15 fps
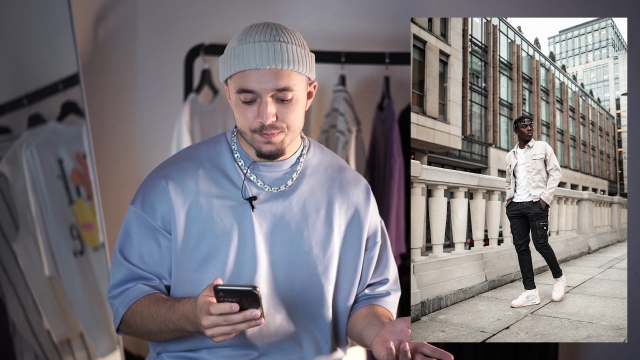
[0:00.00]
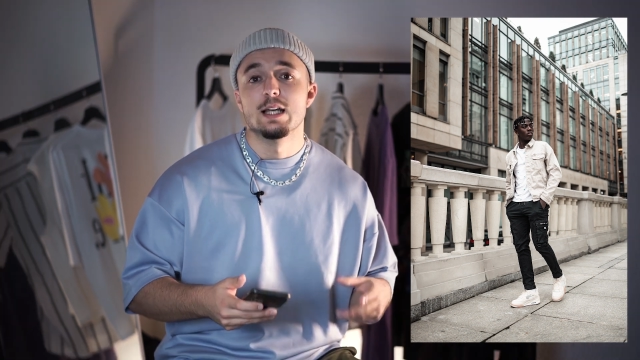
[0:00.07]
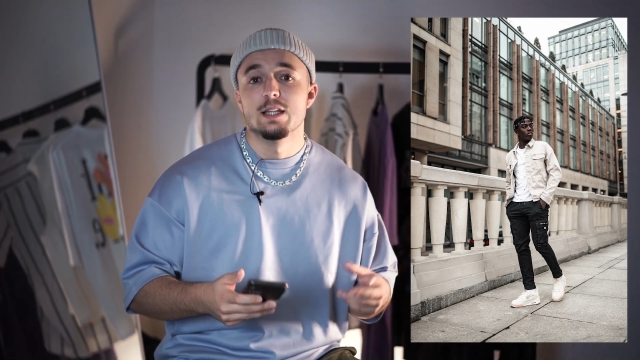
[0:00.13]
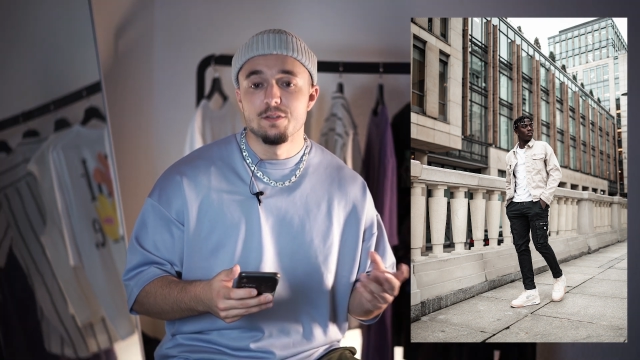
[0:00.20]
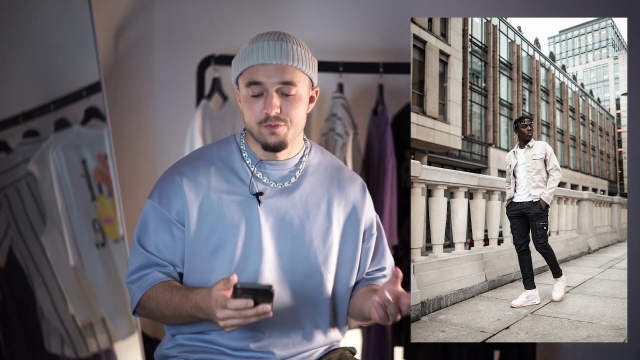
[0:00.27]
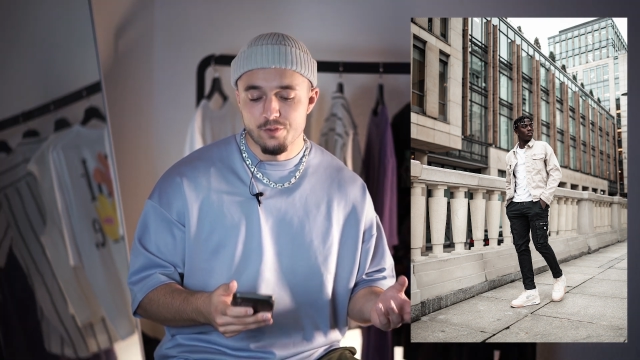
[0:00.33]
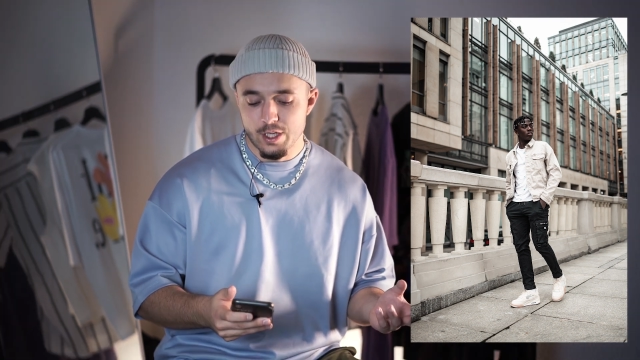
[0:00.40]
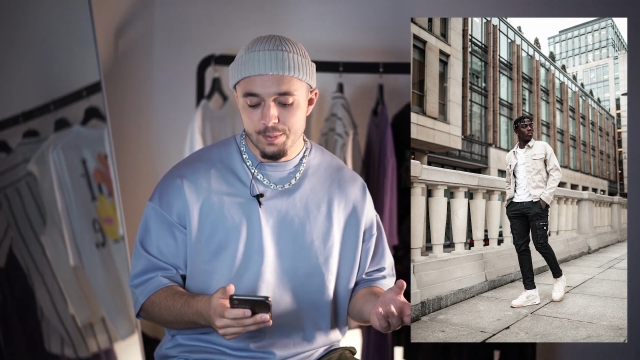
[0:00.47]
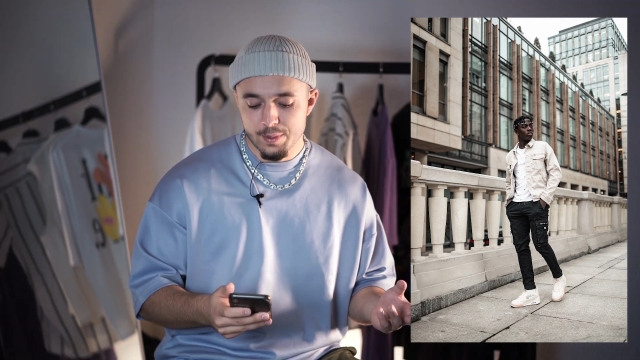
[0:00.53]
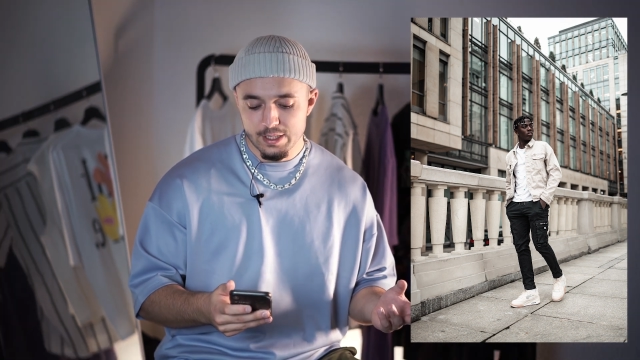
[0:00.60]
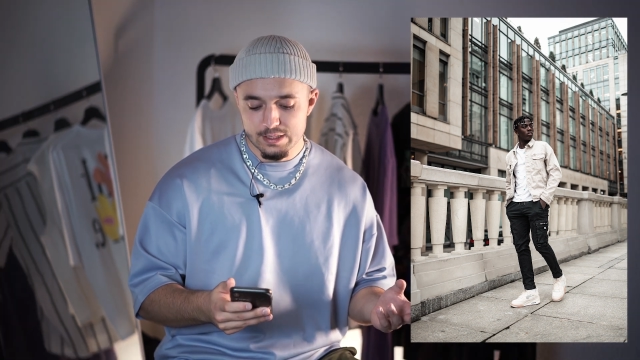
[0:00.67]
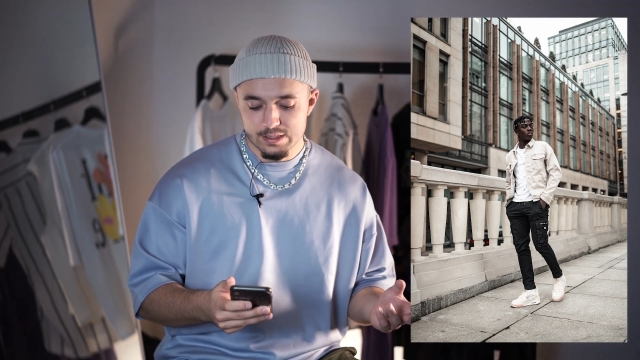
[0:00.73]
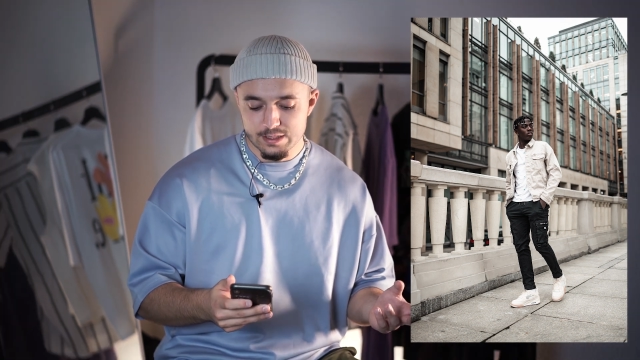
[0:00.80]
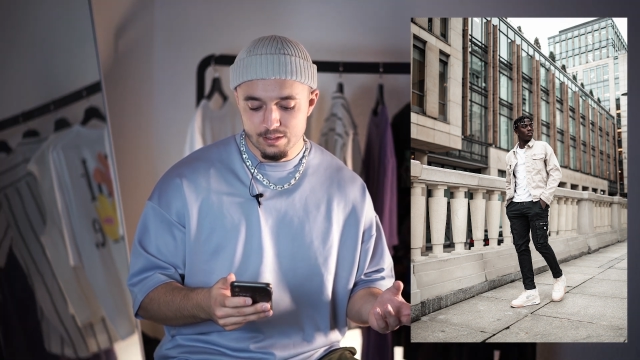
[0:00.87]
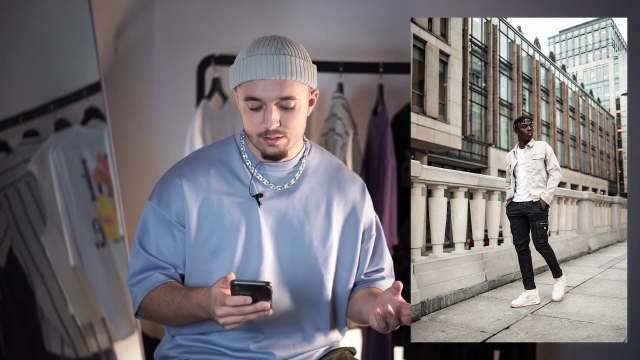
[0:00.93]
And the framing
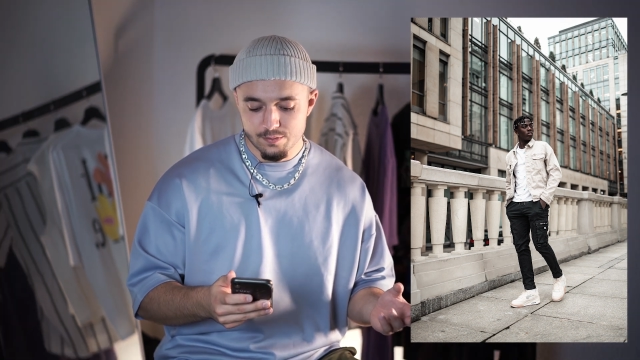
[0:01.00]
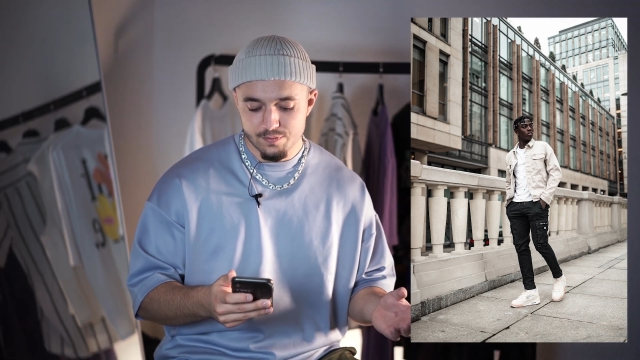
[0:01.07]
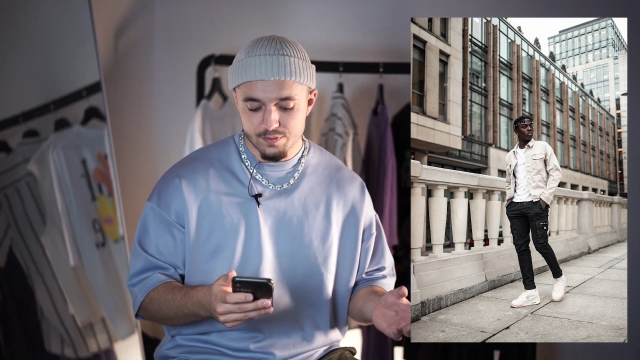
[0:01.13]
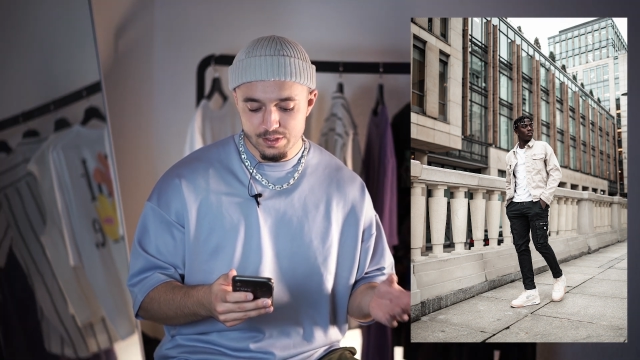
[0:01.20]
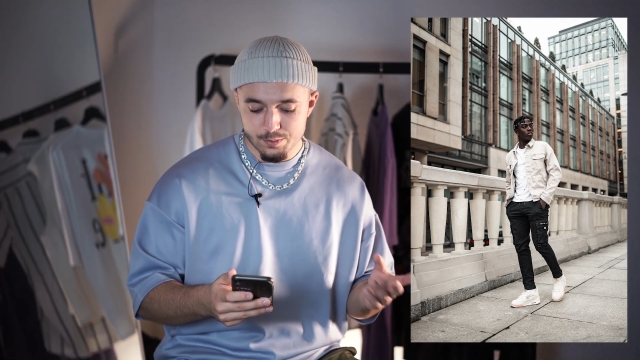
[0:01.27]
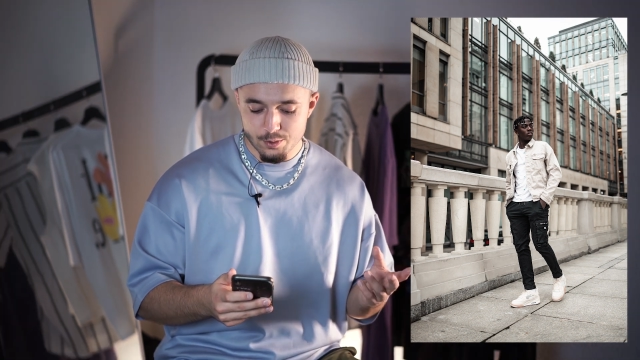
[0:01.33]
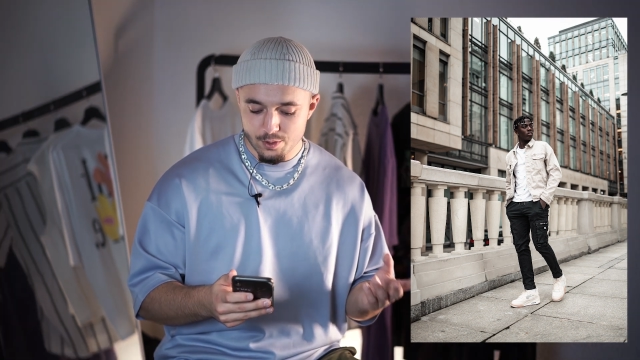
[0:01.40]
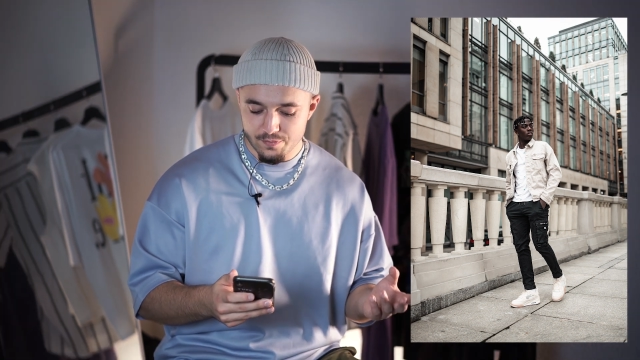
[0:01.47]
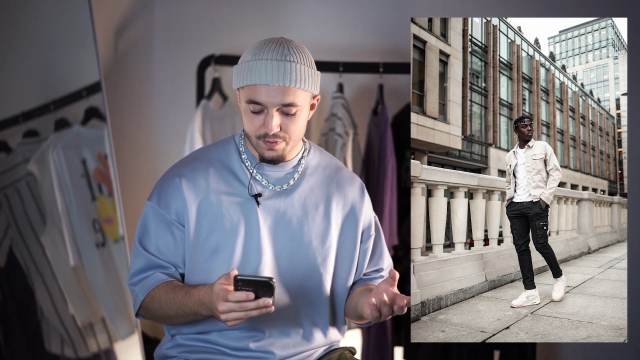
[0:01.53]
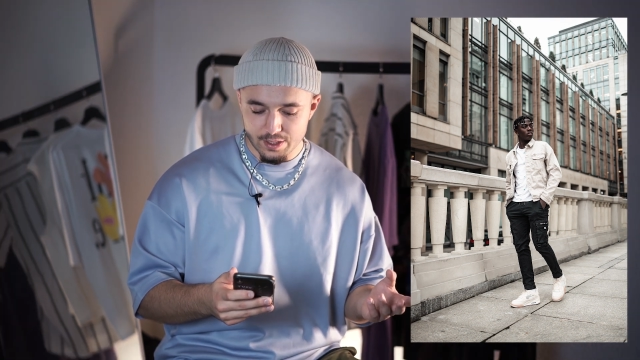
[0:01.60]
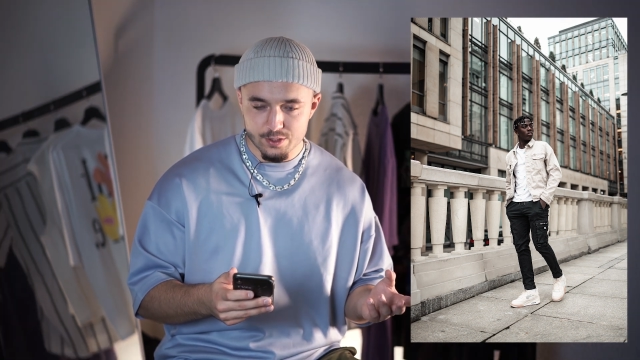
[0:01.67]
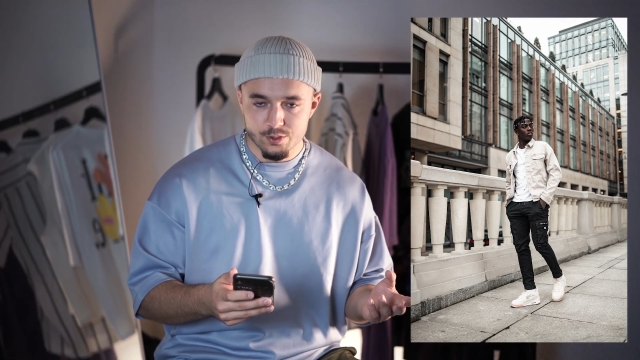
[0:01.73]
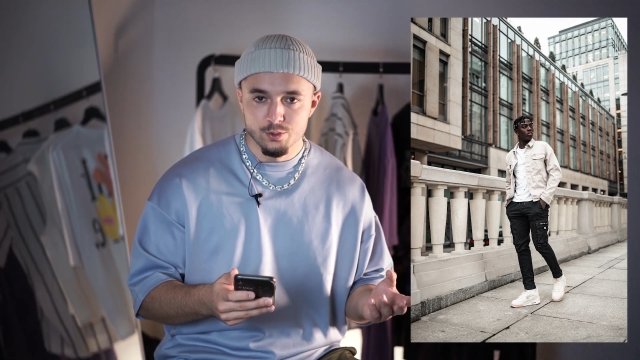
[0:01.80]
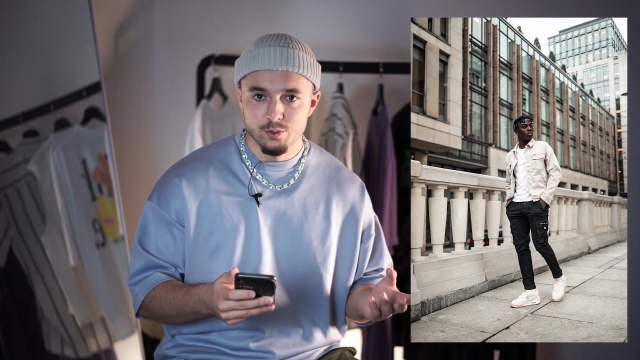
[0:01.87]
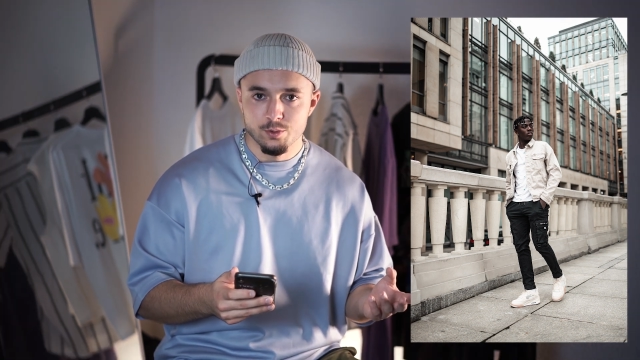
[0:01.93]
itself is
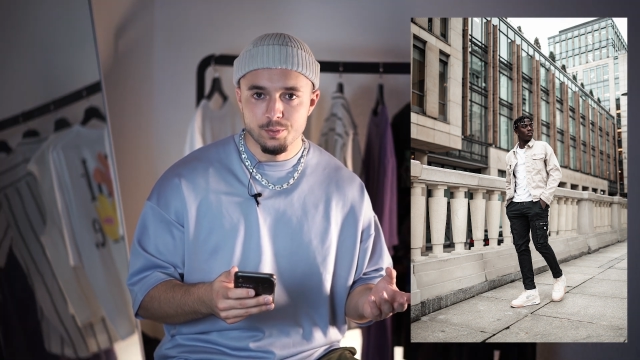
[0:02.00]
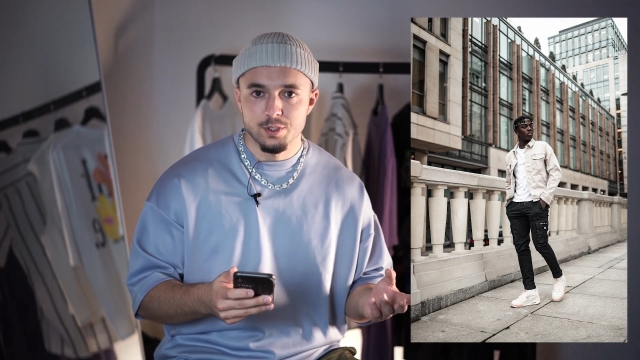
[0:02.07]
perfect too,